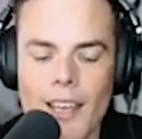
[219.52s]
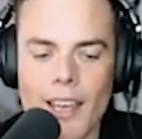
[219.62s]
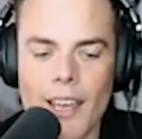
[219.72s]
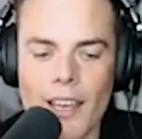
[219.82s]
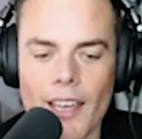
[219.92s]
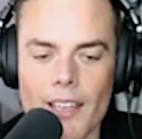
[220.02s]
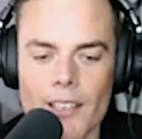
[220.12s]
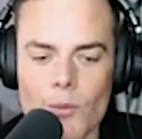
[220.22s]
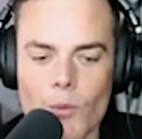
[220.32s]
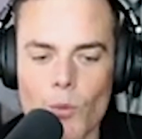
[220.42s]

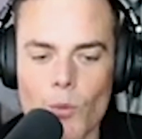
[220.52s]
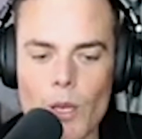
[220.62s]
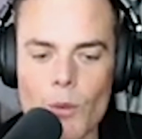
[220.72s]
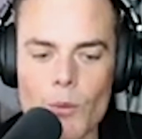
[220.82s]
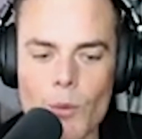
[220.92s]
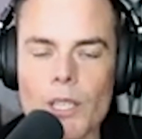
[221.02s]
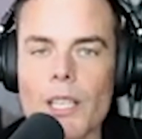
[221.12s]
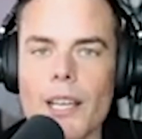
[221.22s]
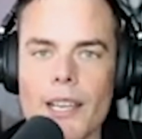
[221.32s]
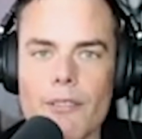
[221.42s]
and we would really
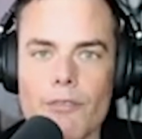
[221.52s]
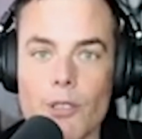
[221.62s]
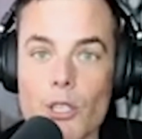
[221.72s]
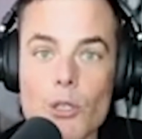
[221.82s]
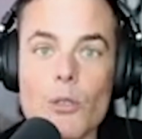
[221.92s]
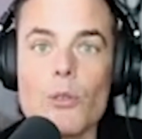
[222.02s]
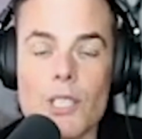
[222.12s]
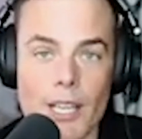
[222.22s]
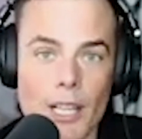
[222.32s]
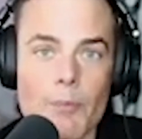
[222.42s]
like for you
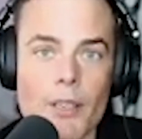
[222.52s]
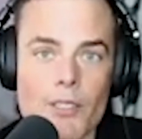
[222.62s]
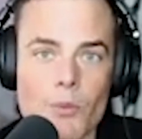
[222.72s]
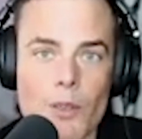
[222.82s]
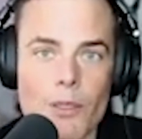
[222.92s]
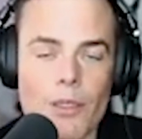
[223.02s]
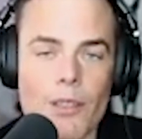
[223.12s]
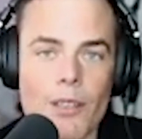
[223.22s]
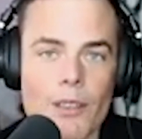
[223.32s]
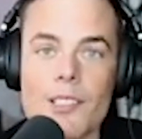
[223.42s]
to help us with
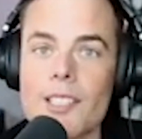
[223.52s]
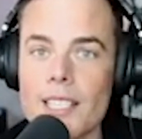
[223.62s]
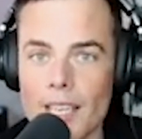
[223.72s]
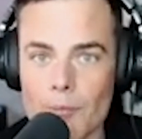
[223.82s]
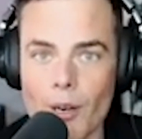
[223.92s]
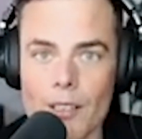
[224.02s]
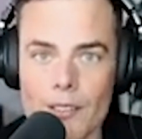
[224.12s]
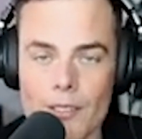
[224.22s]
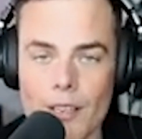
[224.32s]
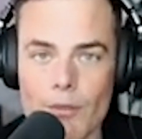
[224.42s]
the singing
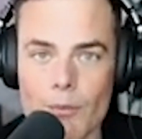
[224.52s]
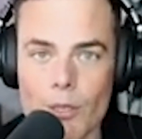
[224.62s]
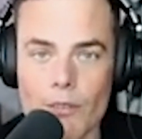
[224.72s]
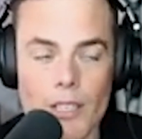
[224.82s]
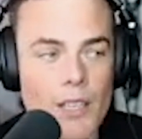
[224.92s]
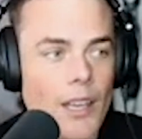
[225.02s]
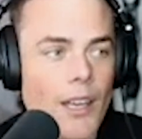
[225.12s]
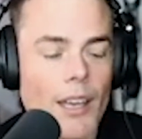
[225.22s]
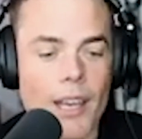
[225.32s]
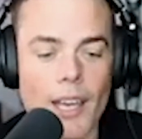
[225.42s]
parts of the movie.
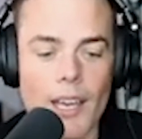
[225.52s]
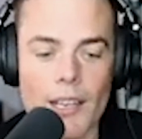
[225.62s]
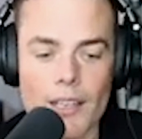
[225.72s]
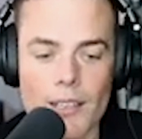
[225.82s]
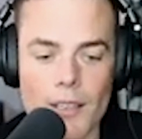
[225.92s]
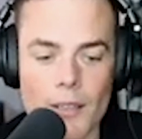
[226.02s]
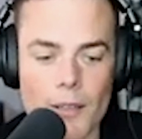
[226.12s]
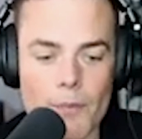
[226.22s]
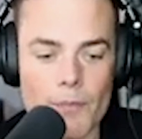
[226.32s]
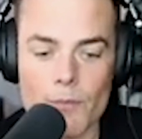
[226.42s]
And
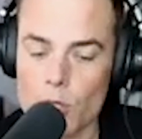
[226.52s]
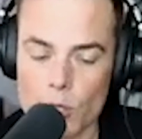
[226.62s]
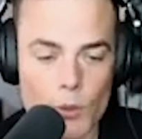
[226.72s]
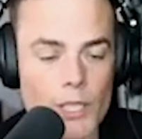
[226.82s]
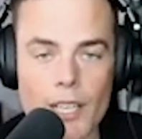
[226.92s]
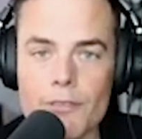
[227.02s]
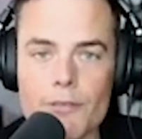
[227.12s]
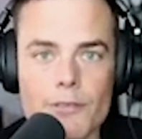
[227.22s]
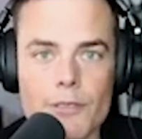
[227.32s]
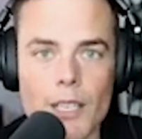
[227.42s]
sure
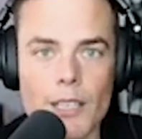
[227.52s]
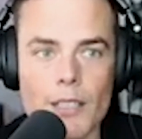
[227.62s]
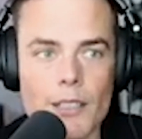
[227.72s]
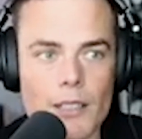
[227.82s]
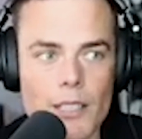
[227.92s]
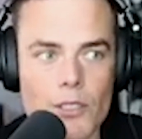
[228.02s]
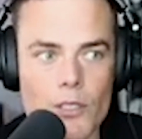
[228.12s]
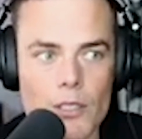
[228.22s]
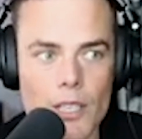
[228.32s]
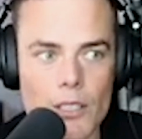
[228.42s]
enough,
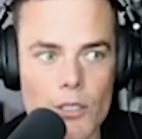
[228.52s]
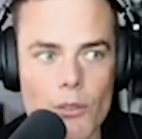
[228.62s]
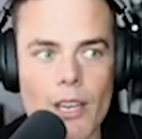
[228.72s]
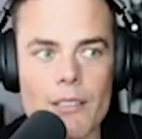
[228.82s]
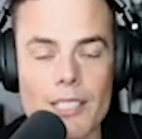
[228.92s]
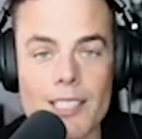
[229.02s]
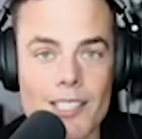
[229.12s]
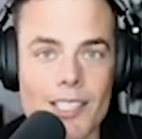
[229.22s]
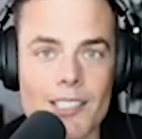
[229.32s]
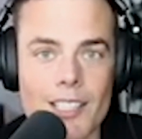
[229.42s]
in
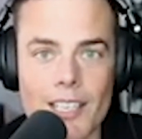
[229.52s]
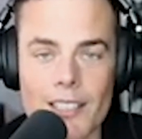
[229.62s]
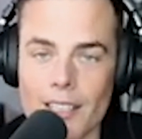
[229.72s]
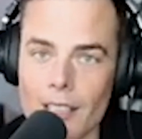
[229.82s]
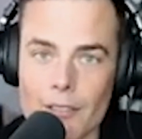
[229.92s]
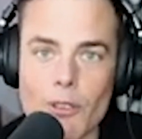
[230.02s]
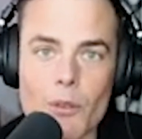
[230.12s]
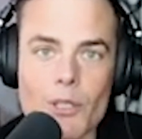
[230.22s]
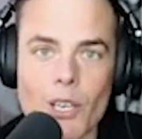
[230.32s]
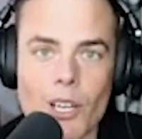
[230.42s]
2016, I got a
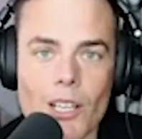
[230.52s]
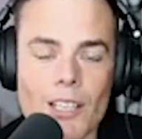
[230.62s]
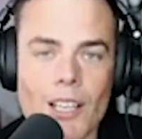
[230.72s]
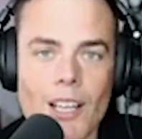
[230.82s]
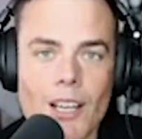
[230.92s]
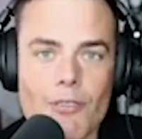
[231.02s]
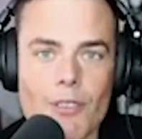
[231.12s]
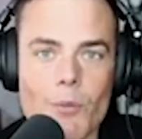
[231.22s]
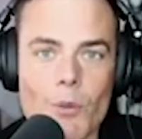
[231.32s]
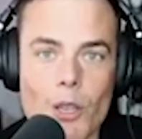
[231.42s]
phone call
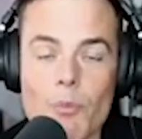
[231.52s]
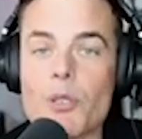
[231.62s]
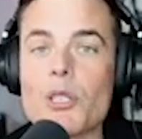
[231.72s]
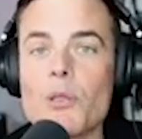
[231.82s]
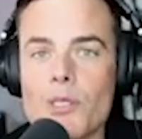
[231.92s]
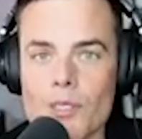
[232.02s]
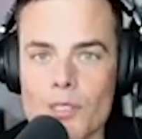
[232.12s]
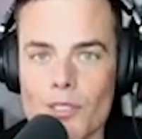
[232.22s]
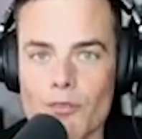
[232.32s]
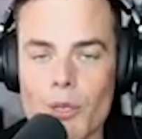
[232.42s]
from one of the
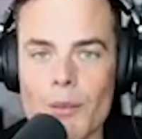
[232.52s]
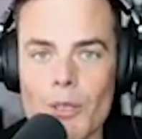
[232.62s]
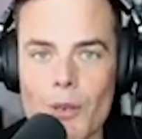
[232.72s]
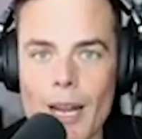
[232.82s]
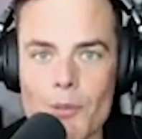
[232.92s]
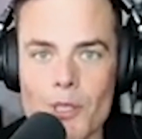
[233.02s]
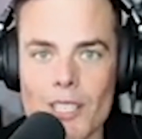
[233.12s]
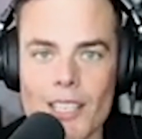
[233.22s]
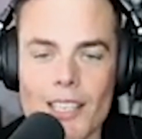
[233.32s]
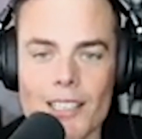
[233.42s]
producers of Bohemian
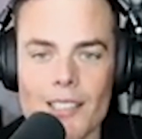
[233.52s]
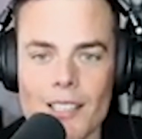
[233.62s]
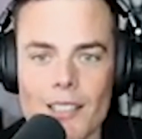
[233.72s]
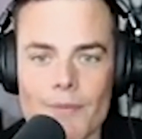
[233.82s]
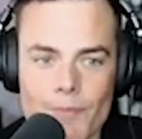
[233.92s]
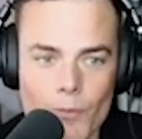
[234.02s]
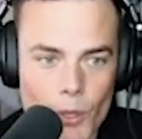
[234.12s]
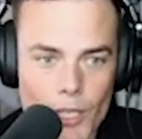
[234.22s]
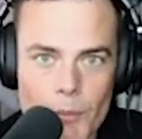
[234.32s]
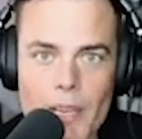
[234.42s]
Rhapsody, and he said,
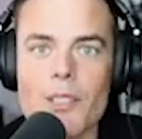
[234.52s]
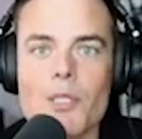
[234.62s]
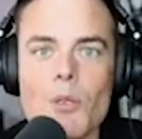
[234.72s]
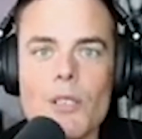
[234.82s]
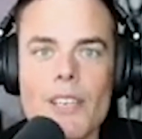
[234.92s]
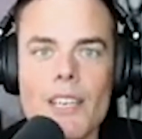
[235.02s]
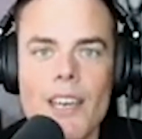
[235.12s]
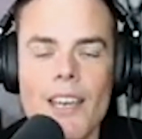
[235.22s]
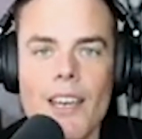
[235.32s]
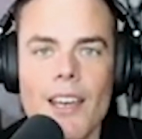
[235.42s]
we're going to make this movie,
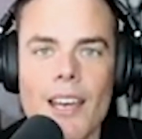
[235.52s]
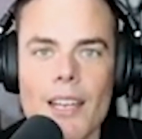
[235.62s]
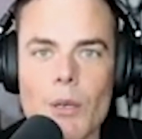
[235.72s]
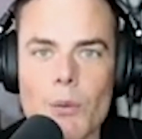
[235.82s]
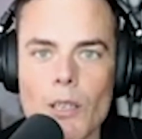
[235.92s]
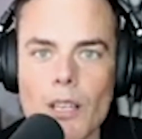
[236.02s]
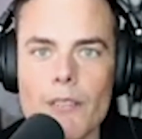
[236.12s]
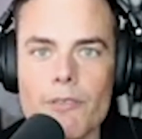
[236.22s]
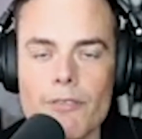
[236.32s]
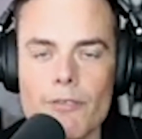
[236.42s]
and we would
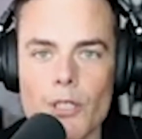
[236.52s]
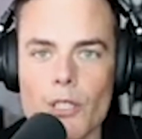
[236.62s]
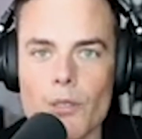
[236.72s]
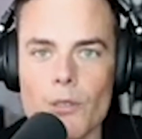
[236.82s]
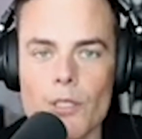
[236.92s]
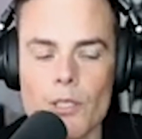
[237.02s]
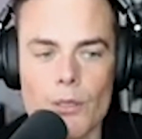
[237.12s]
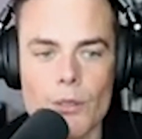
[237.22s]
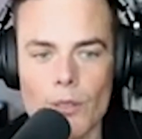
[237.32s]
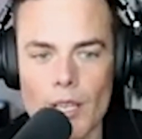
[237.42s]
love for you
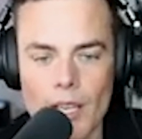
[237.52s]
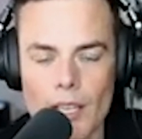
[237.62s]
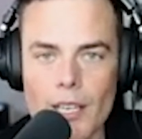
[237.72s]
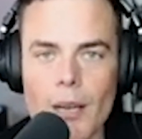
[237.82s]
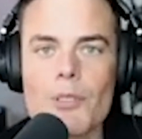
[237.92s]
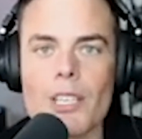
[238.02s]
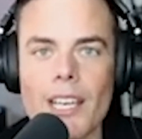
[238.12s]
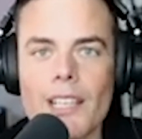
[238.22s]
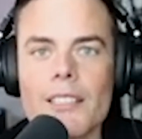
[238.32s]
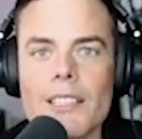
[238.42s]
to come to
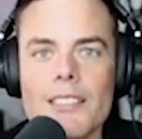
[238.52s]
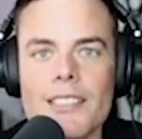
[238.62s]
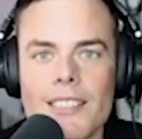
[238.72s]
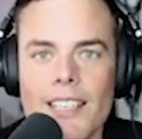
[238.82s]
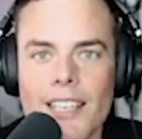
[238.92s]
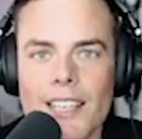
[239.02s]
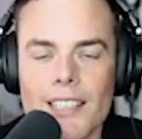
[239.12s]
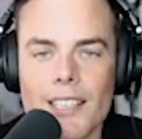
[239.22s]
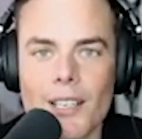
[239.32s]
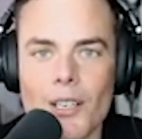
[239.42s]
England
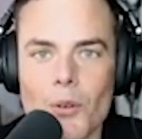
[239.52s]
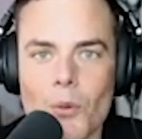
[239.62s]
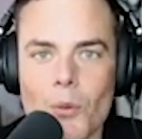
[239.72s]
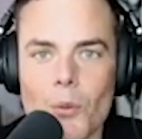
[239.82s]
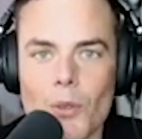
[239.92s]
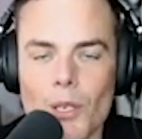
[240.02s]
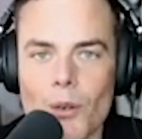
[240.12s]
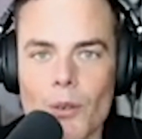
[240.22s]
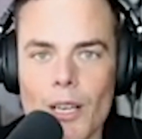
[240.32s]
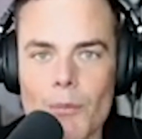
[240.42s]
and
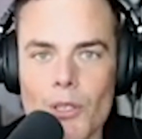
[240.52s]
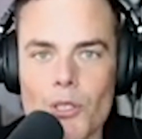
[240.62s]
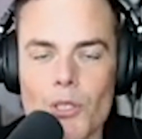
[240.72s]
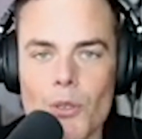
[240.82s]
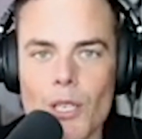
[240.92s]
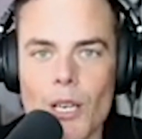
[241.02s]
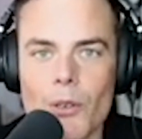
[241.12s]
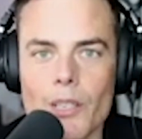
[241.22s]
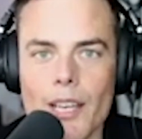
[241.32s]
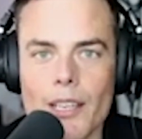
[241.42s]
come to the
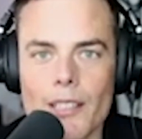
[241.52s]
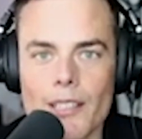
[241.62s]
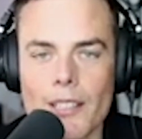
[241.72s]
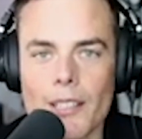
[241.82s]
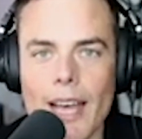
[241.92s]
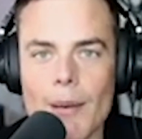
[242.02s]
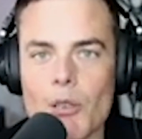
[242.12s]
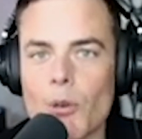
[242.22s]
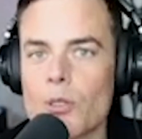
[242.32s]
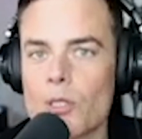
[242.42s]
studio at
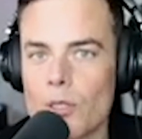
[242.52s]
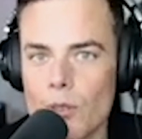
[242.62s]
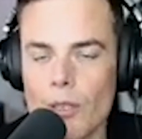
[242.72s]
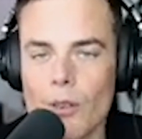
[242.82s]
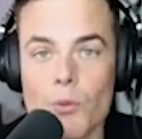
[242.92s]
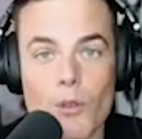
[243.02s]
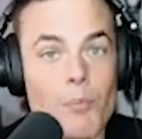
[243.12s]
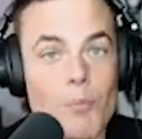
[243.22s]
Abbey Road Studios, where the